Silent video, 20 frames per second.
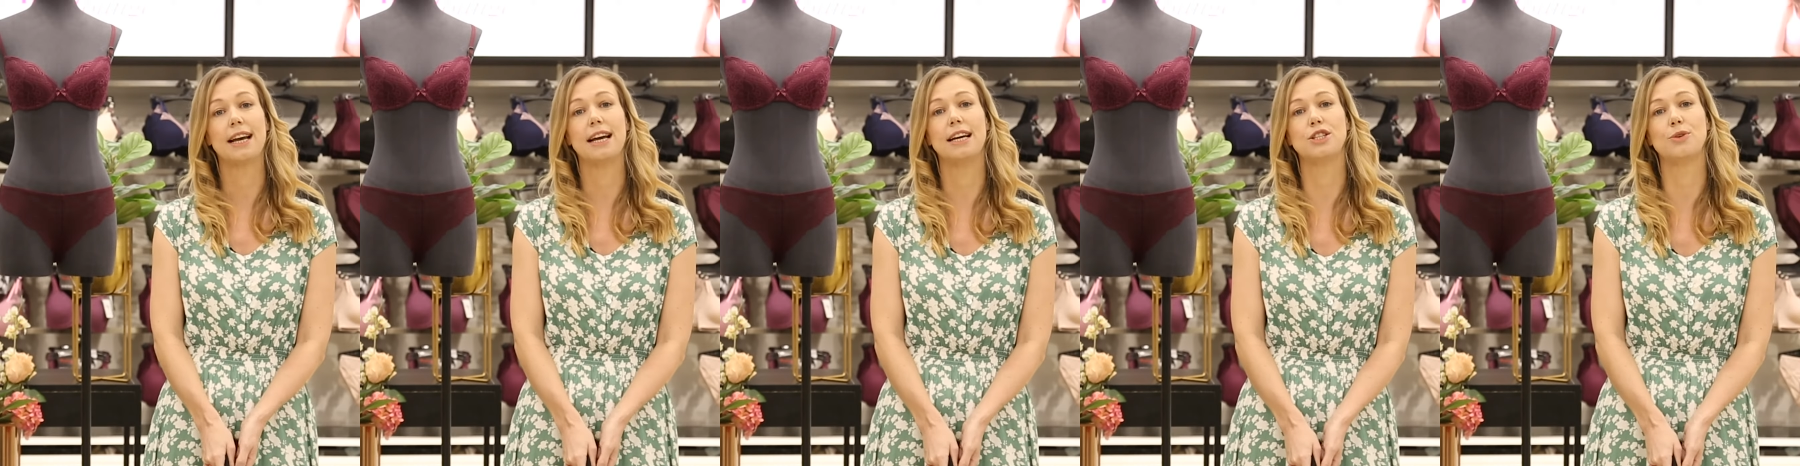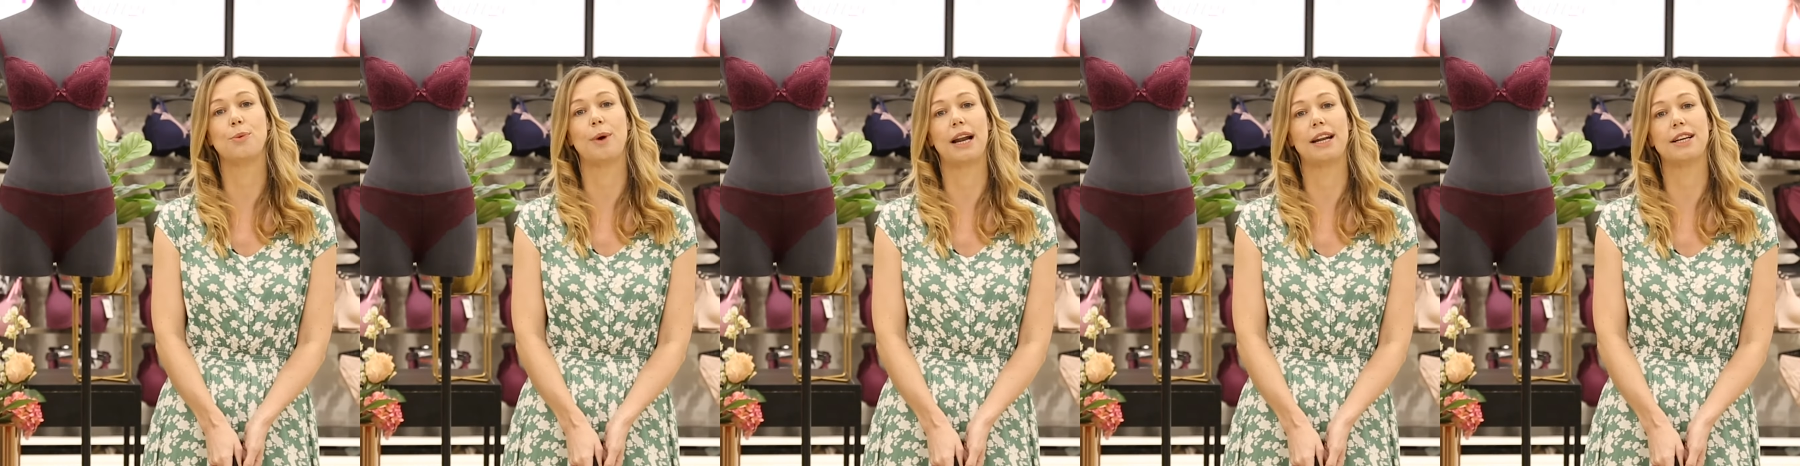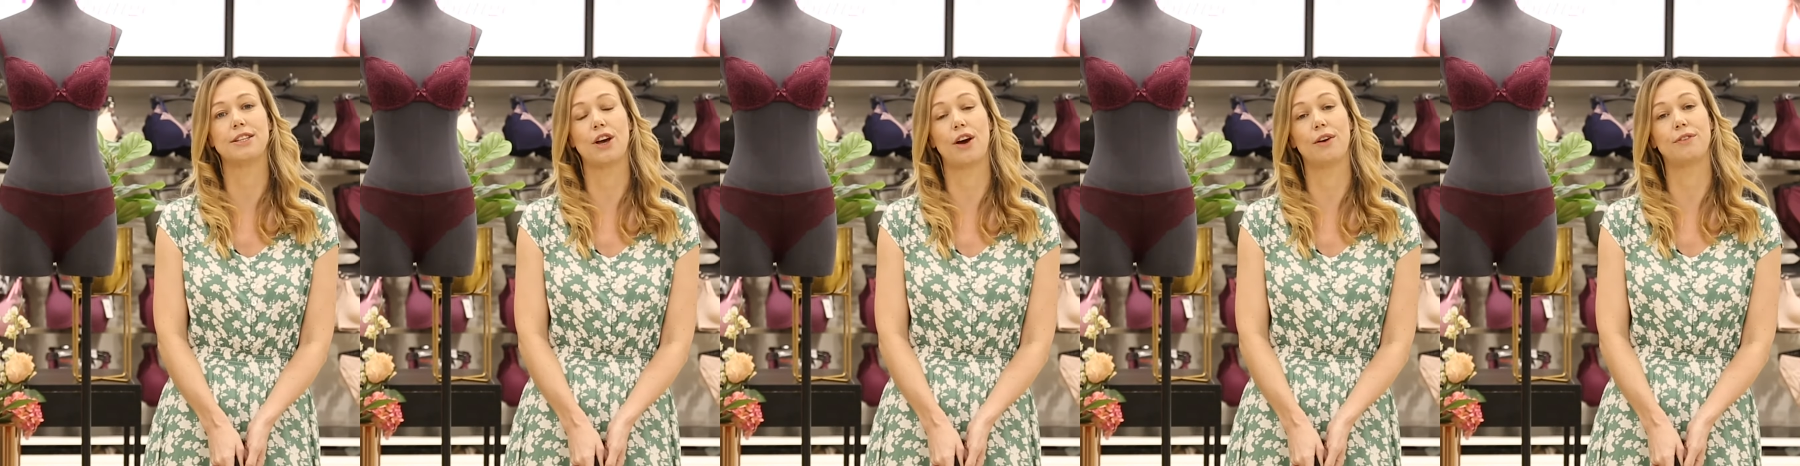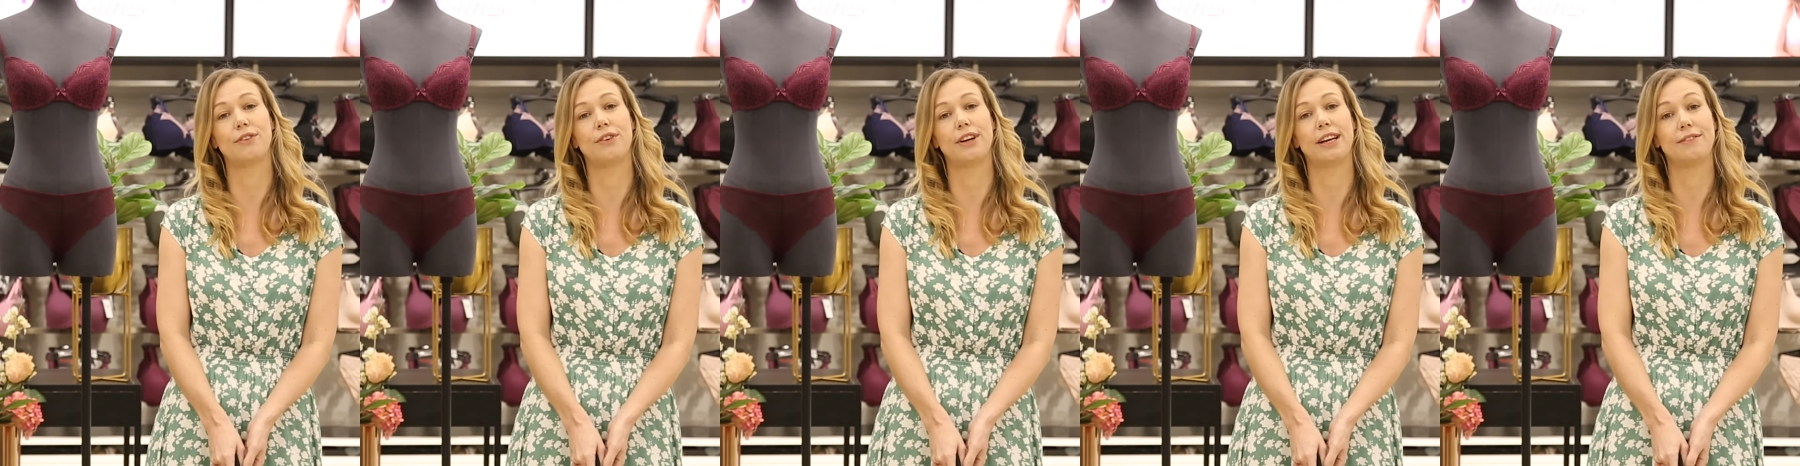as well as
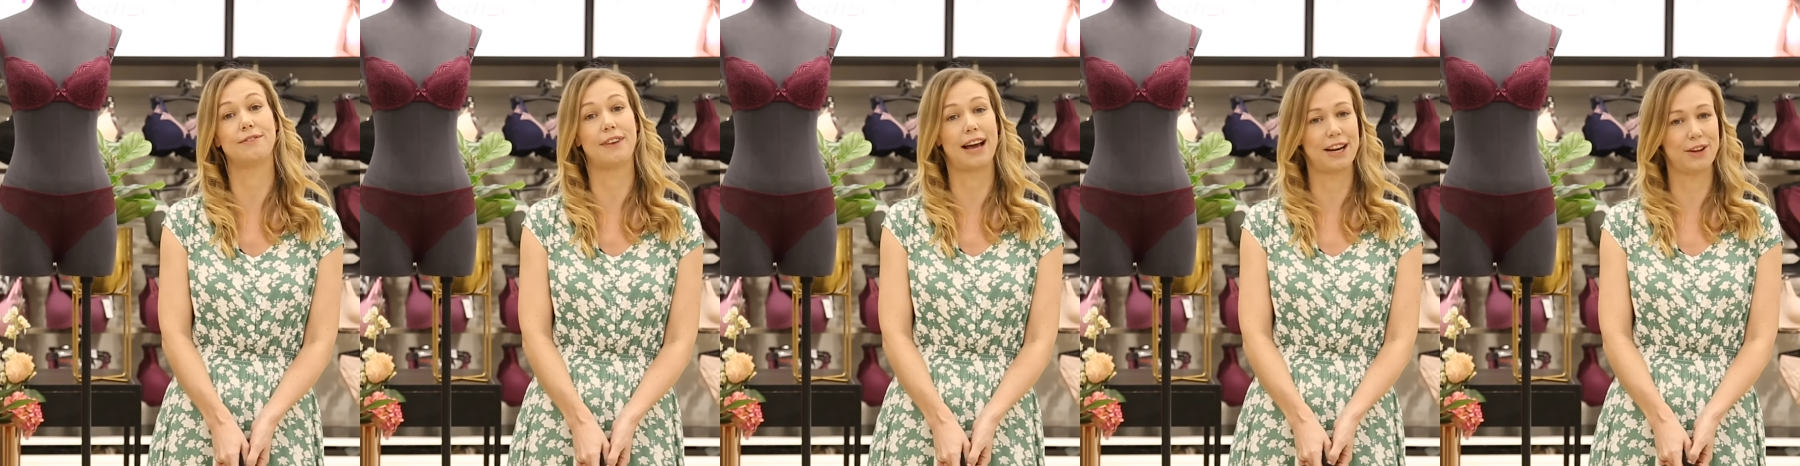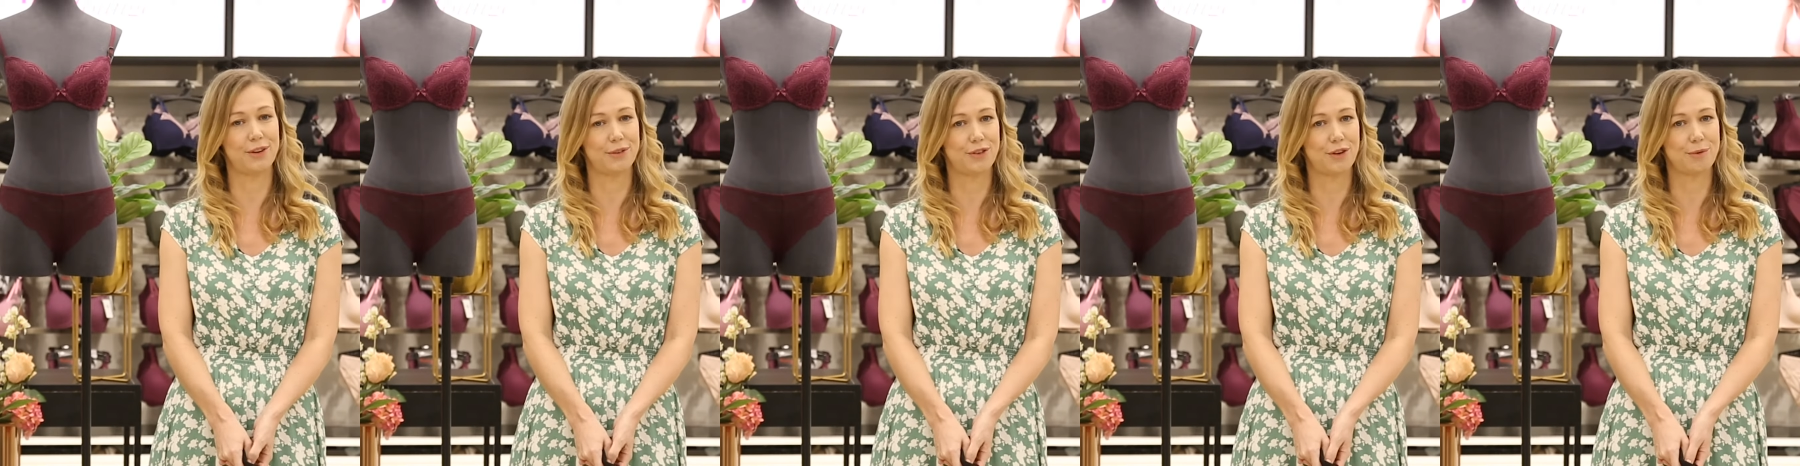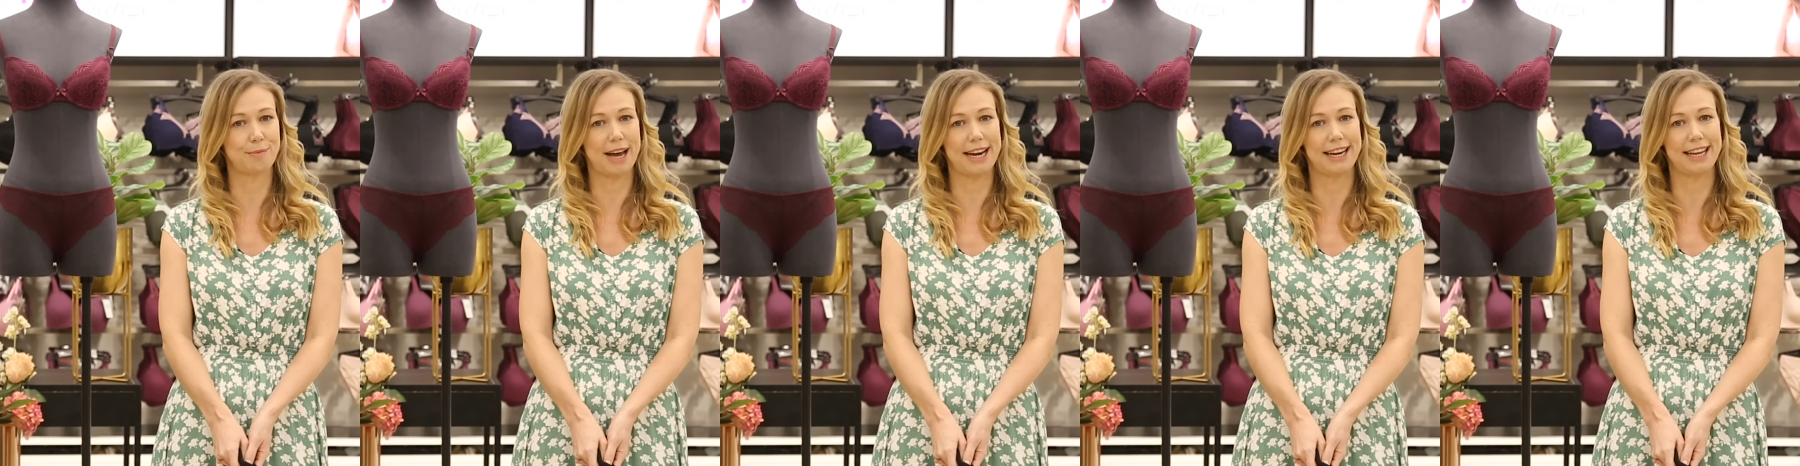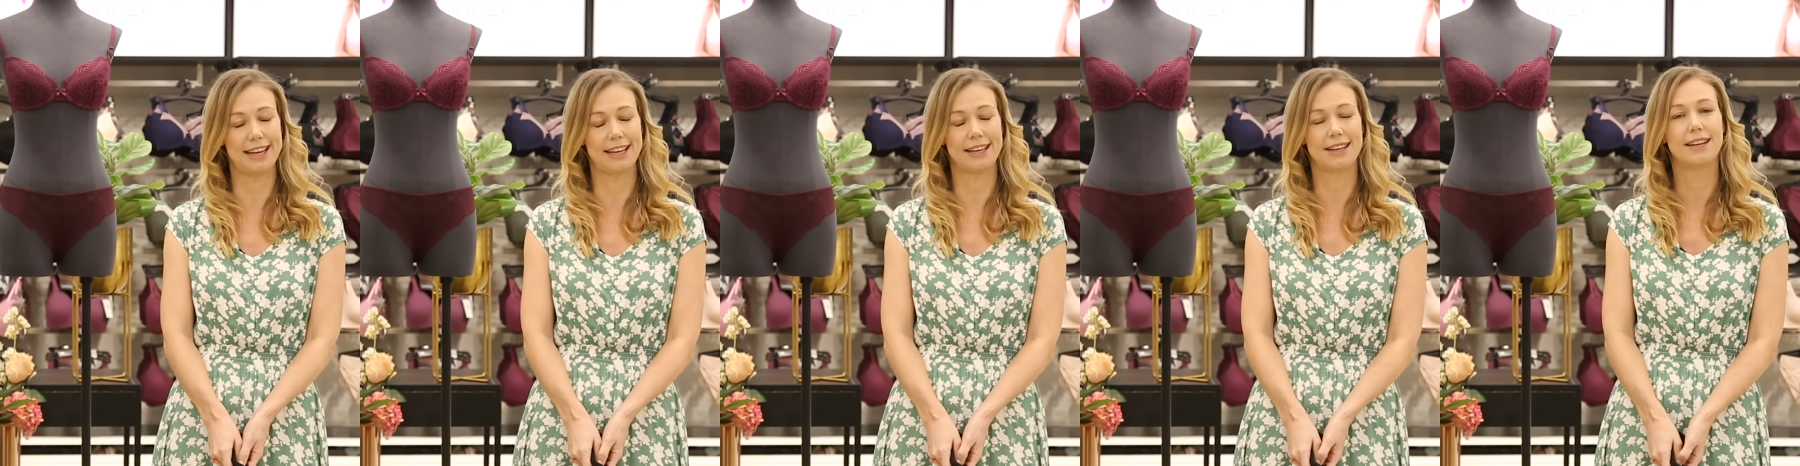offering value for
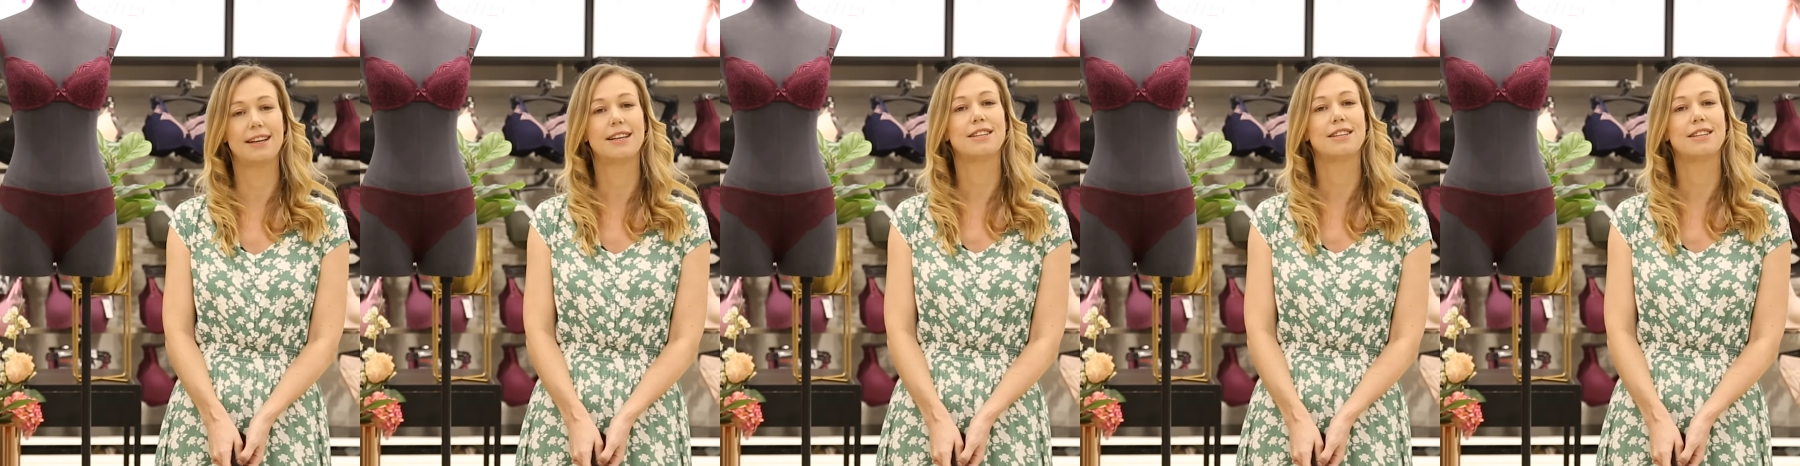money.